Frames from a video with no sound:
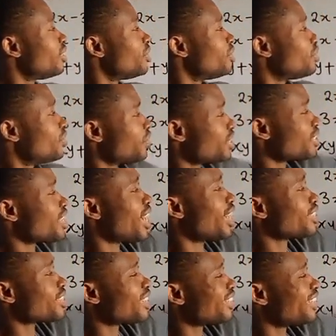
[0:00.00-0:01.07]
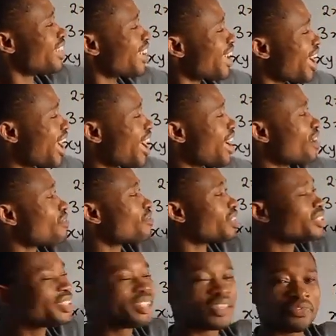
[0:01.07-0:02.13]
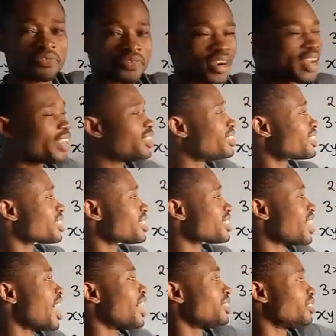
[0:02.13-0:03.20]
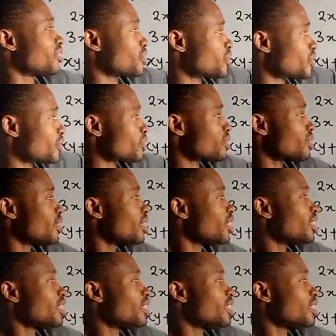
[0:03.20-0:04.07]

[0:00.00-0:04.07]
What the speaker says: you notice that they have different signs.